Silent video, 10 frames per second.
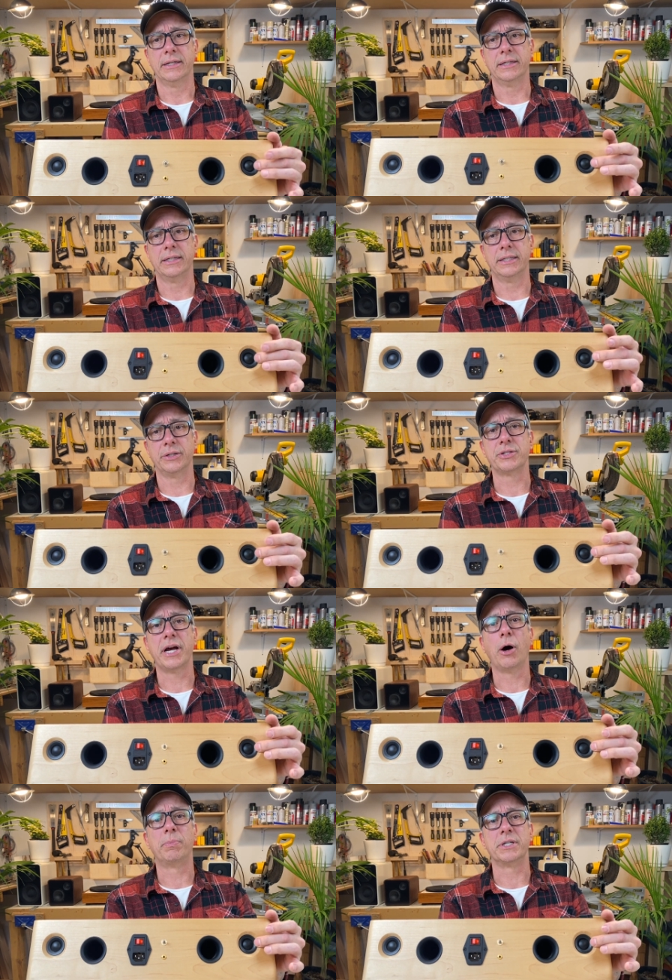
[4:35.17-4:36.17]
uh, those
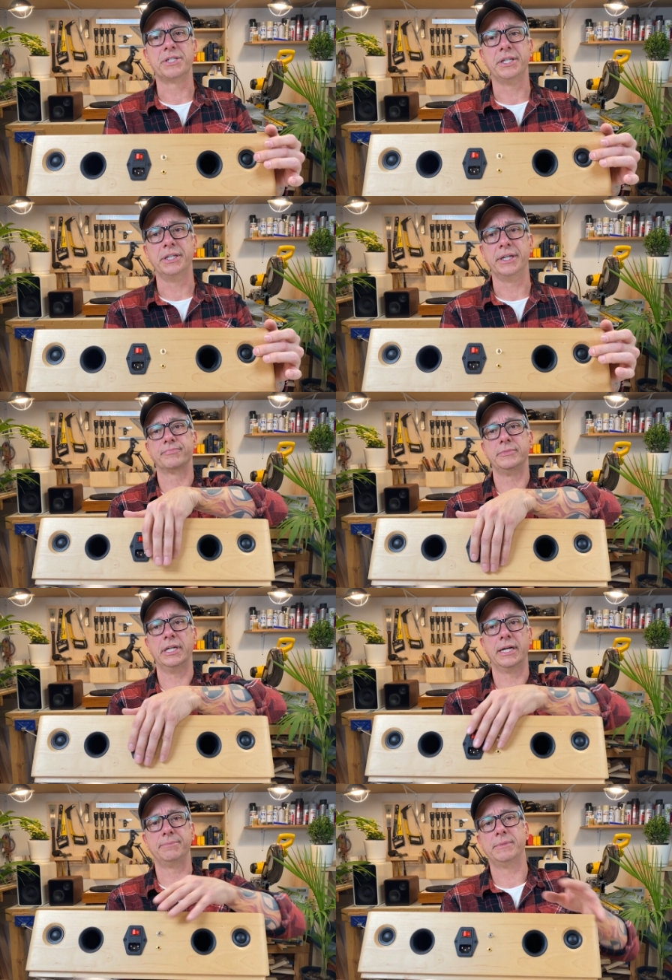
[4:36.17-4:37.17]
helpers here.
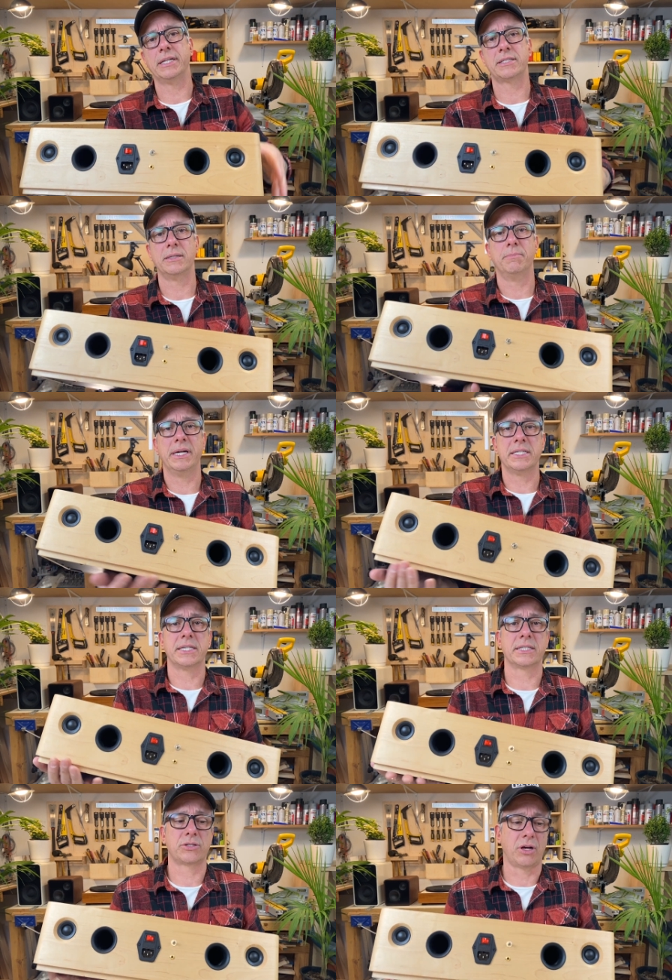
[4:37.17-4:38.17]
Yeah, that's the
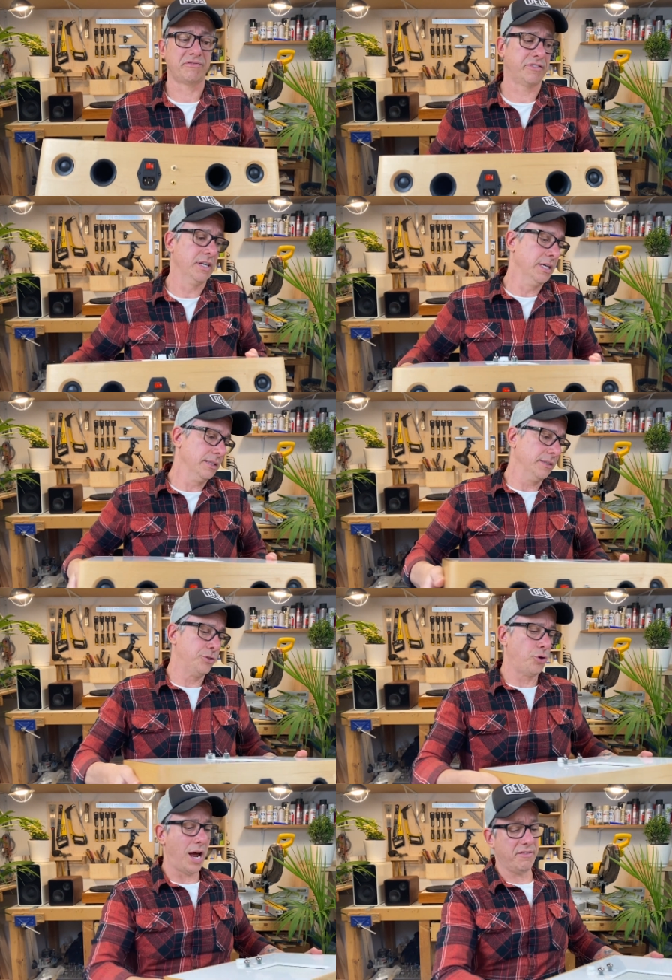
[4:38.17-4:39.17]
basics of the
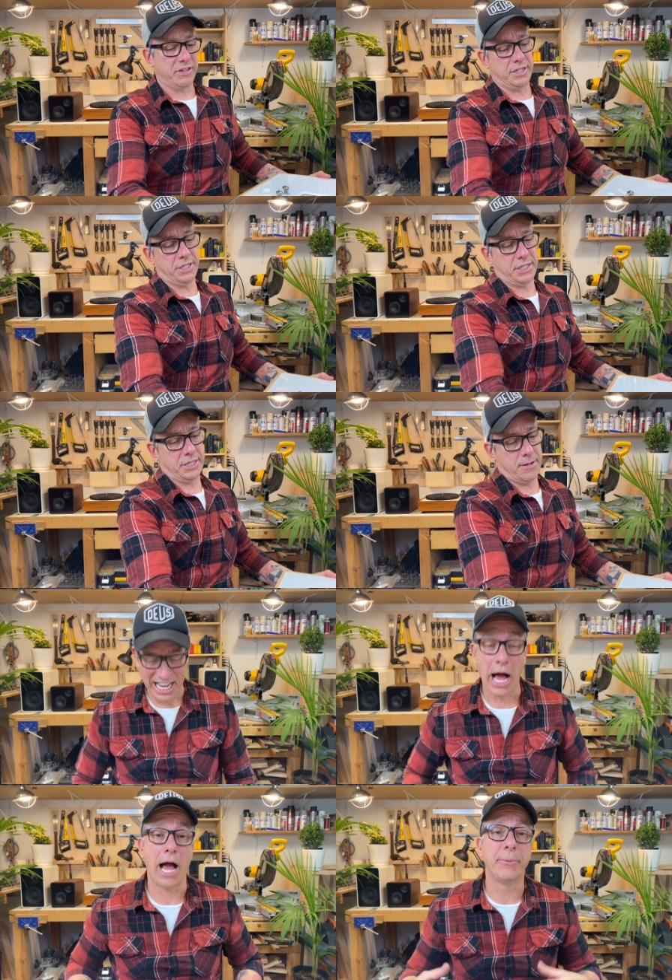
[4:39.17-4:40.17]
drivers.
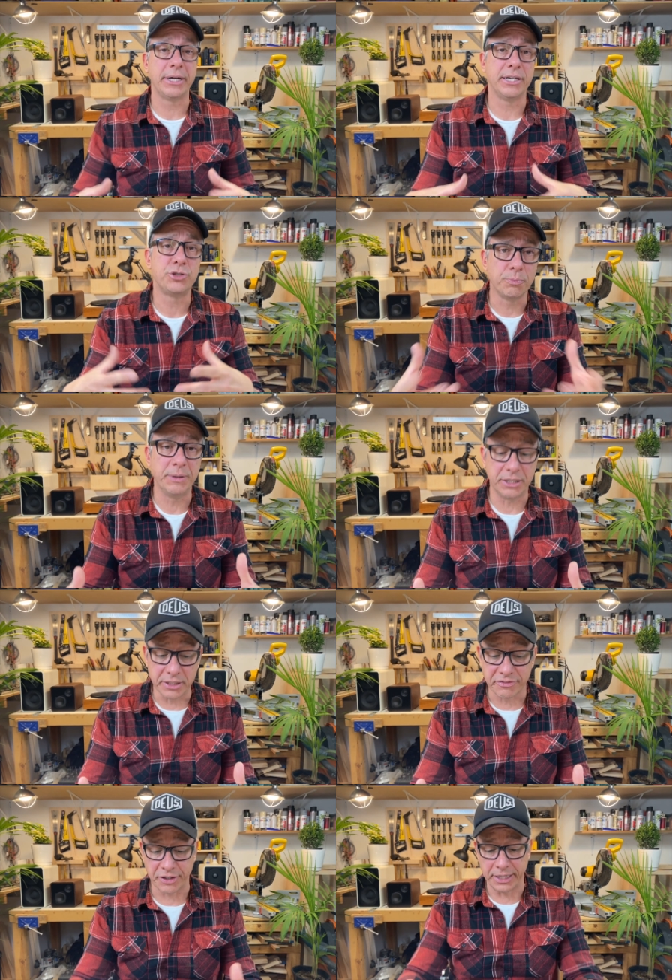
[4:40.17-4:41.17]
I wanted it to be
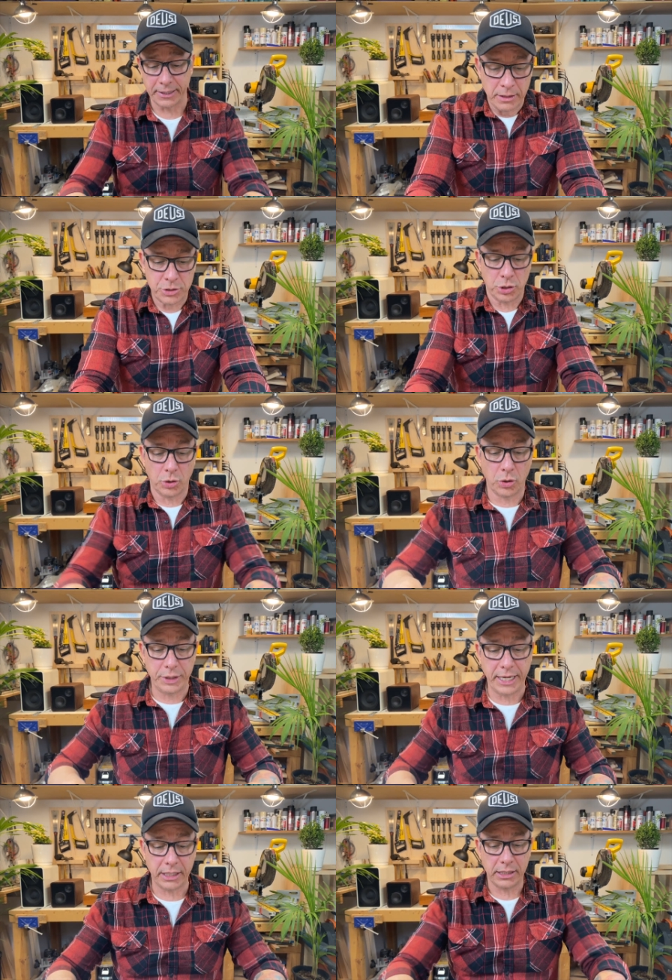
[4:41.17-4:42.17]
different. So
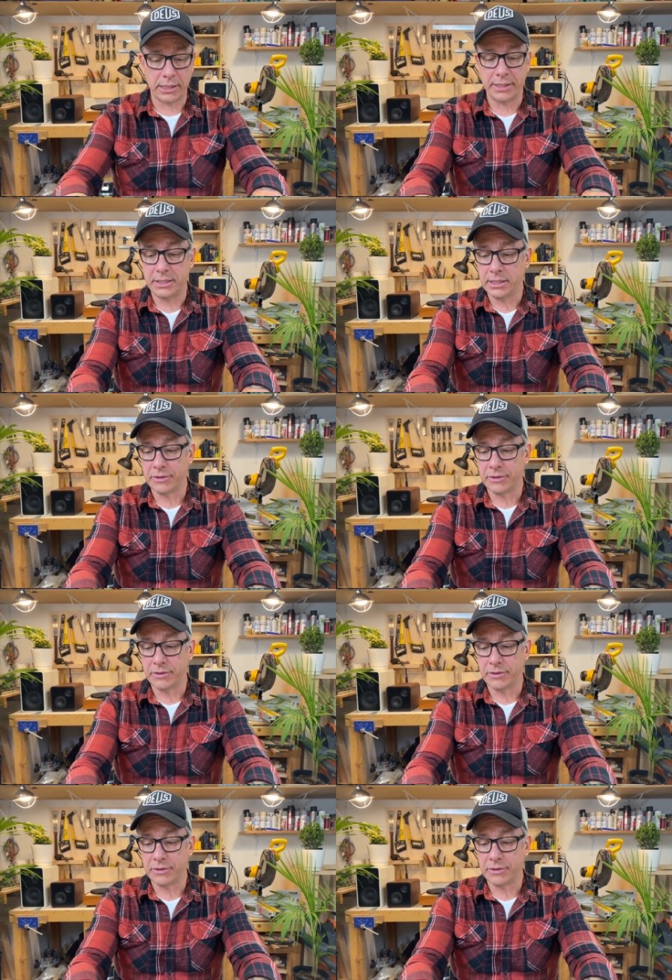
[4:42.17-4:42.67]
the idea